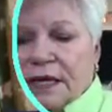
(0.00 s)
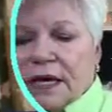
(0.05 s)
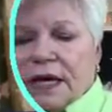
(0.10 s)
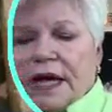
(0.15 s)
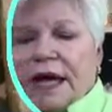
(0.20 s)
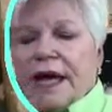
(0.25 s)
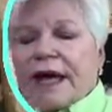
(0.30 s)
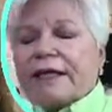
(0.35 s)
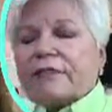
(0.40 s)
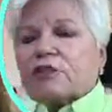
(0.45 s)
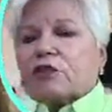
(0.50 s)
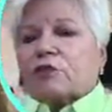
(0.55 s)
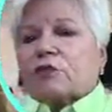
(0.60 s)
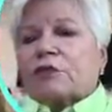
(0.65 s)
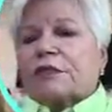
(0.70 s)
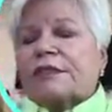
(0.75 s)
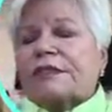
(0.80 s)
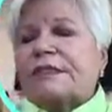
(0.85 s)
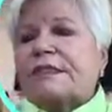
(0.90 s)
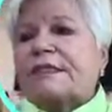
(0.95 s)

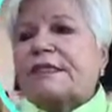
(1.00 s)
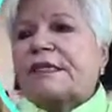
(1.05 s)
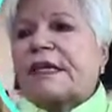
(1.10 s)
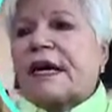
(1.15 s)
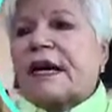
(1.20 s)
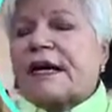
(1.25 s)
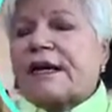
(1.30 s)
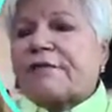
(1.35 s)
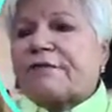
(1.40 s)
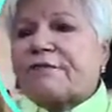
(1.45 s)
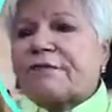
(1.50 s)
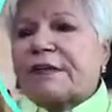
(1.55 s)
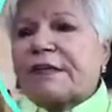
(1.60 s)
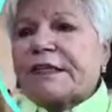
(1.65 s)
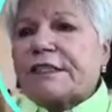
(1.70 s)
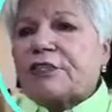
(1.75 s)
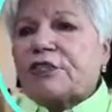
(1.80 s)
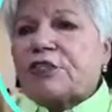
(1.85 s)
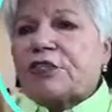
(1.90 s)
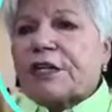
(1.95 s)
Actually, I have
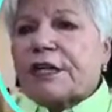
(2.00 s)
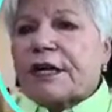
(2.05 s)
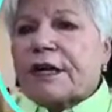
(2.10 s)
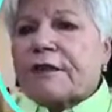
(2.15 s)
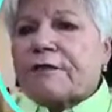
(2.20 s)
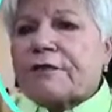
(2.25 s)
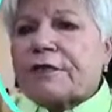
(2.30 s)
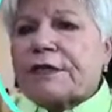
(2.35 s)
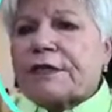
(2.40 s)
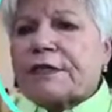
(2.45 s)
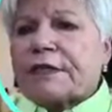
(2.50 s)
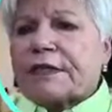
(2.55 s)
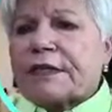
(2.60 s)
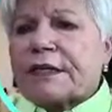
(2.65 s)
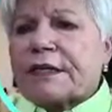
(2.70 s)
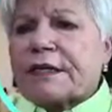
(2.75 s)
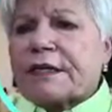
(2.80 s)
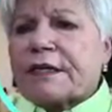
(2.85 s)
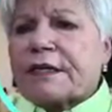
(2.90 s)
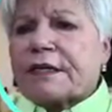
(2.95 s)
finished
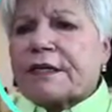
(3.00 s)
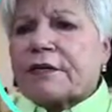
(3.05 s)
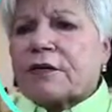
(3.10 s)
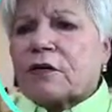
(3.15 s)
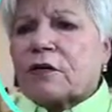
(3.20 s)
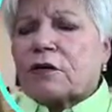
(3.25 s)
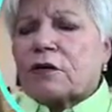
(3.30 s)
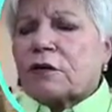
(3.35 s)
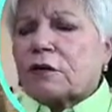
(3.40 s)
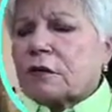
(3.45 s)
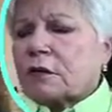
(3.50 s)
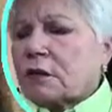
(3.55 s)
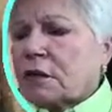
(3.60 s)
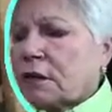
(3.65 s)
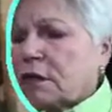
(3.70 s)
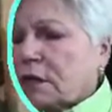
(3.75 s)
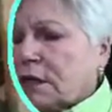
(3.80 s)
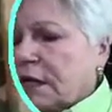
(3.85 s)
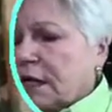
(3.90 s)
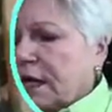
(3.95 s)
everything here.
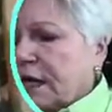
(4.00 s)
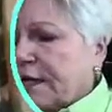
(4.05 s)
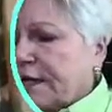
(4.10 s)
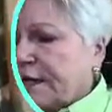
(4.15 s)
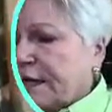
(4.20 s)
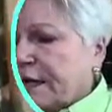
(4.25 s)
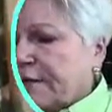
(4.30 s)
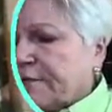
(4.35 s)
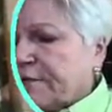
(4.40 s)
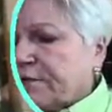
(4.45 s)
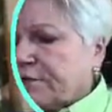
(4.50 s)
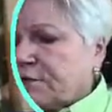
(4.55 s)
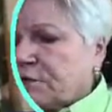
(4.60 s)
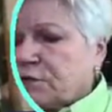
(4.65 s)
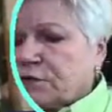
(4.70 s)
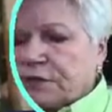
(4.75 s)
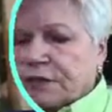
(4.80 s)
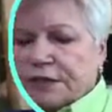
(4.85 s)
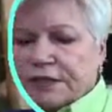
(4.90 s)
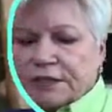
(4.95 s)
I have a few
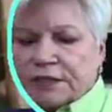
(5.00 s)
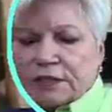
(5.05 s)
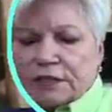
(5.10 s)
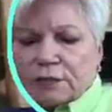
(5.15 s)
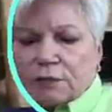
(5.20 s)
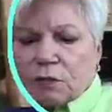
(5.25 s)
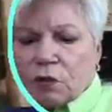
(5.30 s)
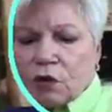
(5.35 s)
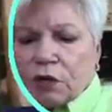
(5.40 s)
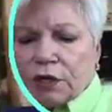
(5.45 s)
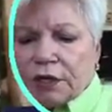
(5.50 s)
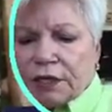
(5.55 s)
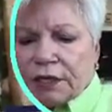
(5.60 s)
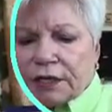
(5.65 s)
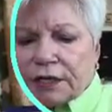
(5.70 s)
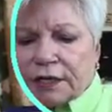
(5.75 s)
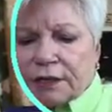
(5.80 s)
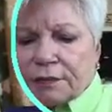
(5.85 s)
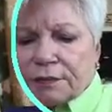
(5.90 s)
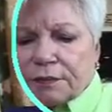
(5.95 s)
things to mark
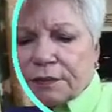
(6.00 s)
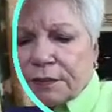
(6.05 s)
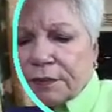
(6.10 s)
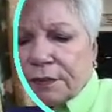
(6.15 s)
up.